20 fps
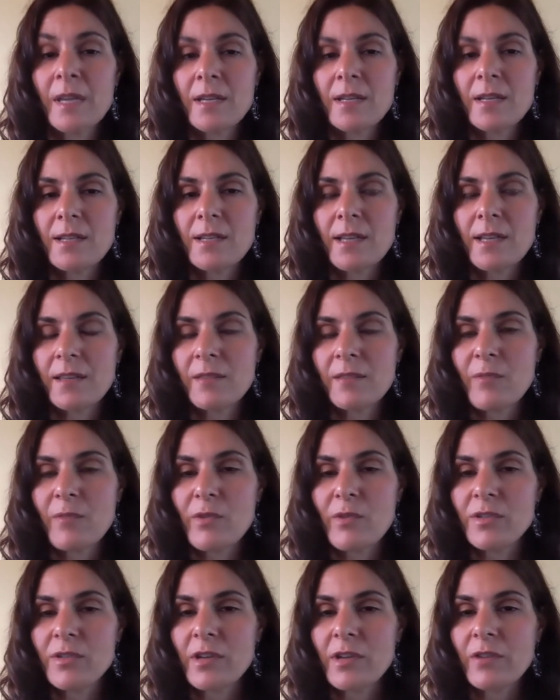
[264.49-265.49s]
to get the
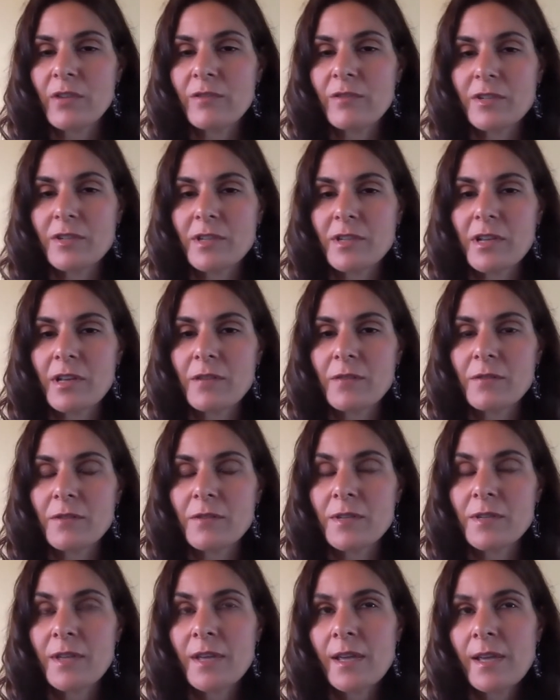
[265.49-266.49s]
most out of
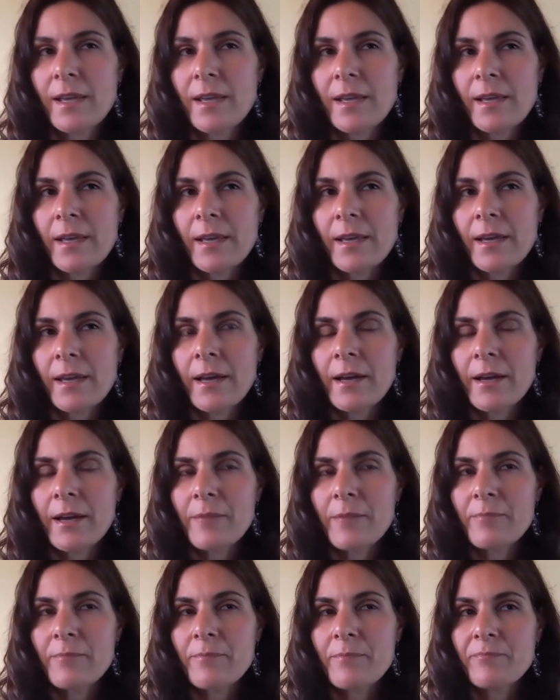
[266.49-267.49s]
ourselves.
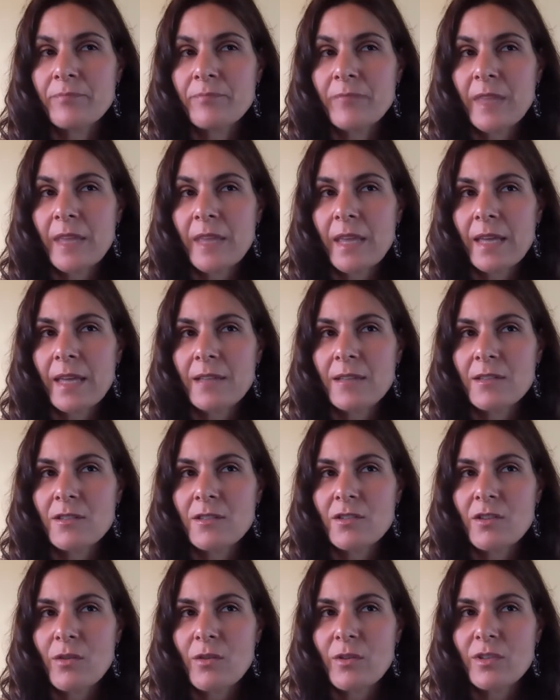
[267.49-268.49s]
And
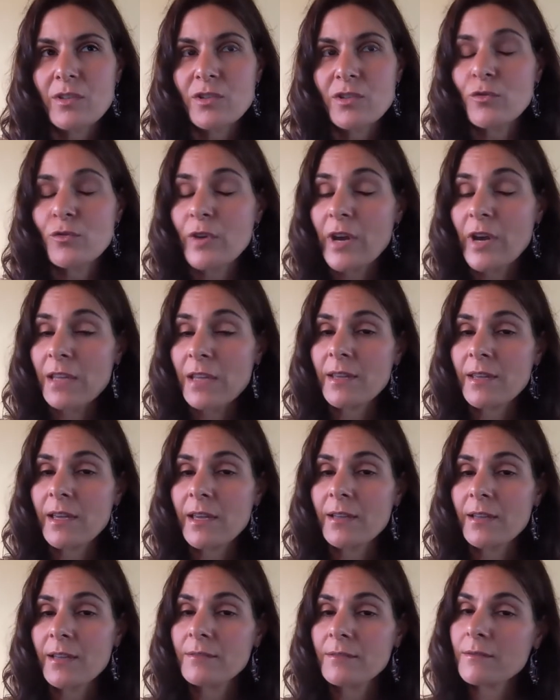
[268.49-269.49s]
so it's great
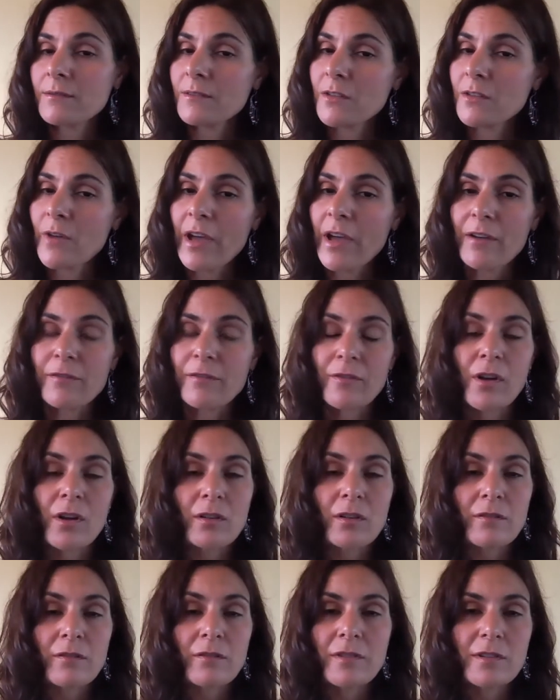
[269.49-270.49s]
that you have
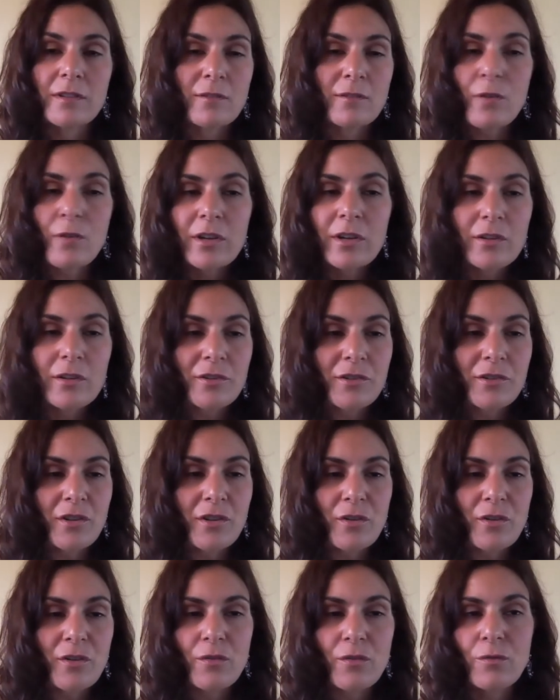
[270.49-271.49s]
all of these lawyers
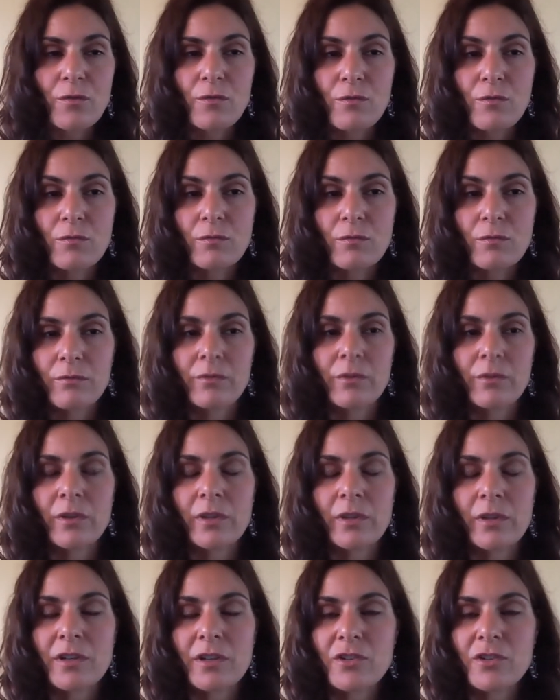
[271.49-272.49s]
who
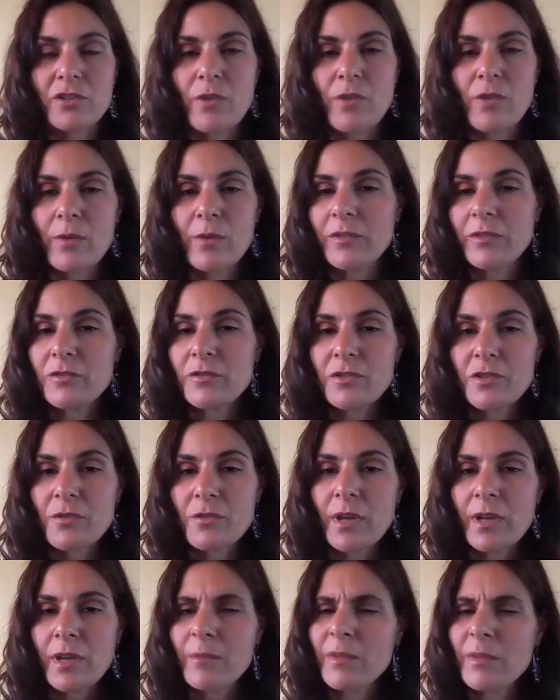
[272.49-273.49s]
really enjoy what they're
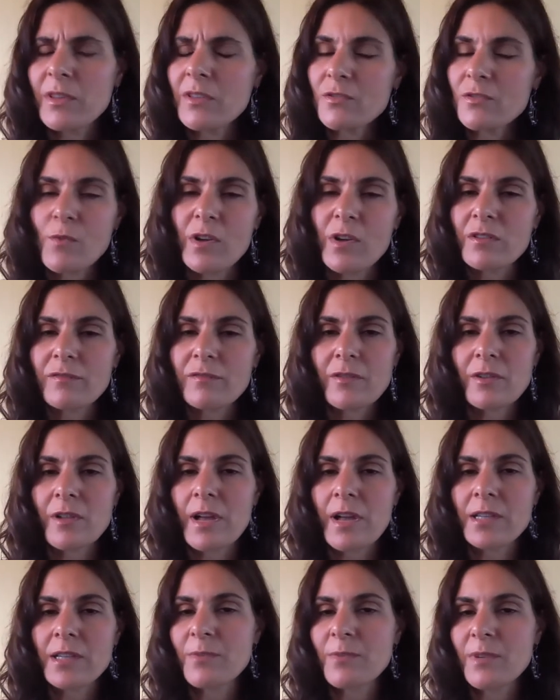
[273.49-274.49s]
doing. I mean, there's
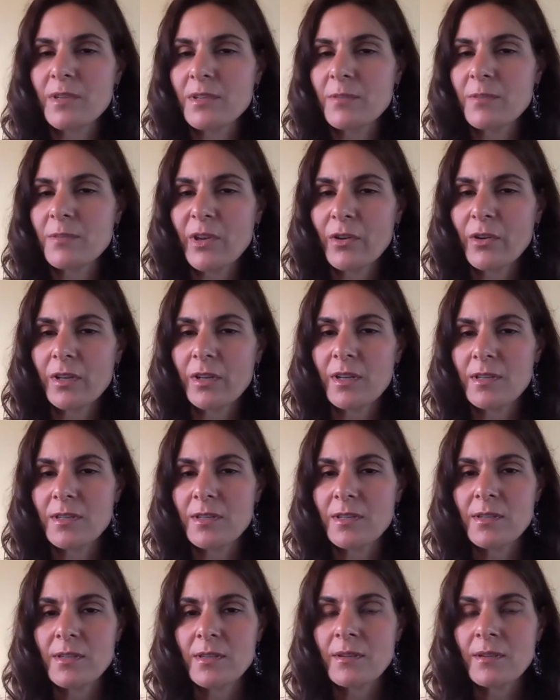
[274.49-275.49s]
wonderful aspects about it.
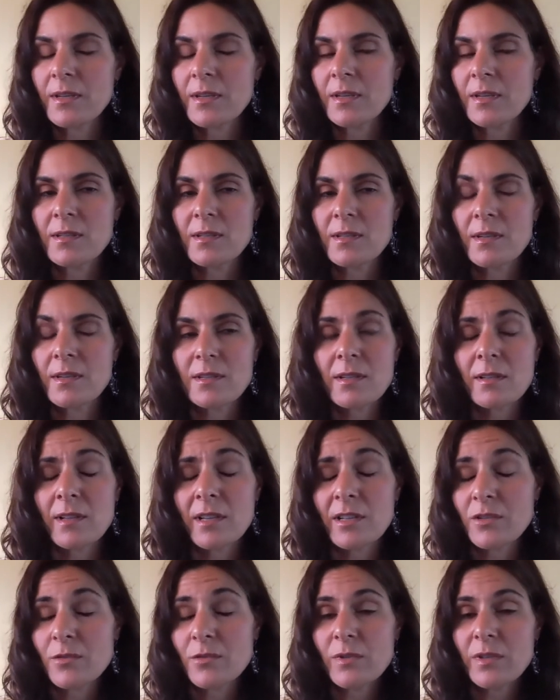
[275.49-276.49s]
It's
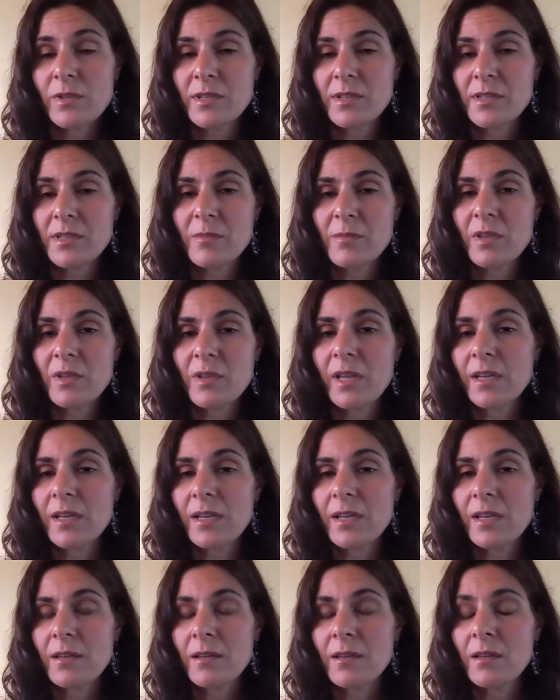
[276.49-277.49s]
intellectually
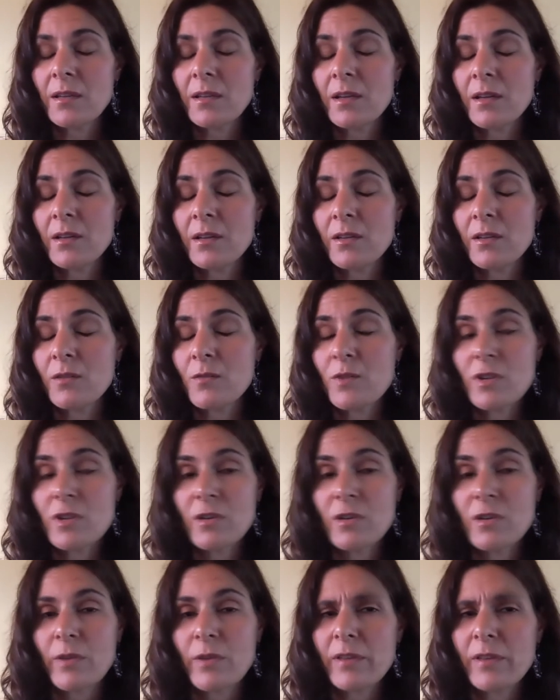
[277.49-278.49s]
stimulating. You
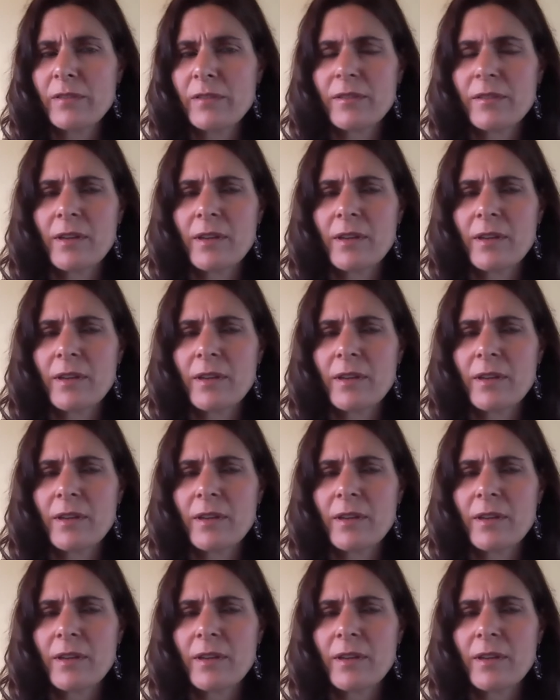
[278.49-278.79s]
work with